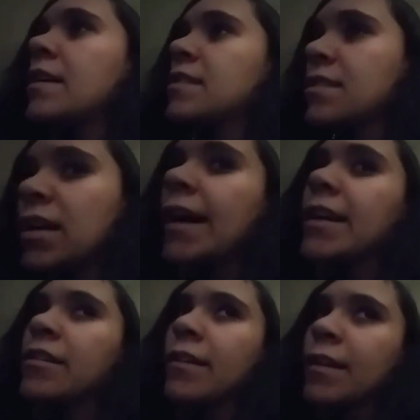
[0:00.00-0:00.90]
It's
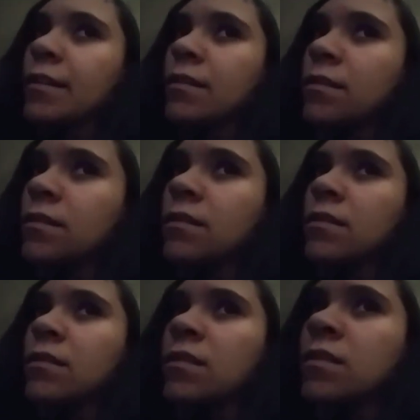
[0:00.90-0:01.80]
tiring. The
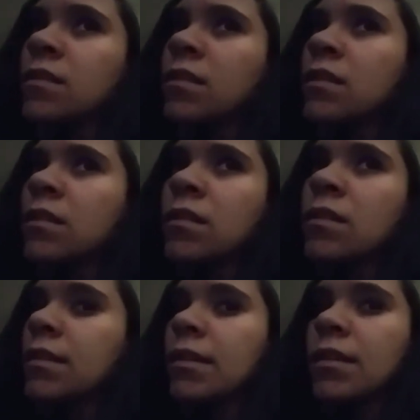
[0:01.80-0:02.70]
first, the one, the
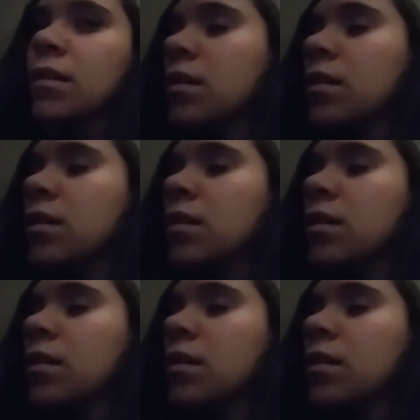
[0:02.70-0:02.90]
one.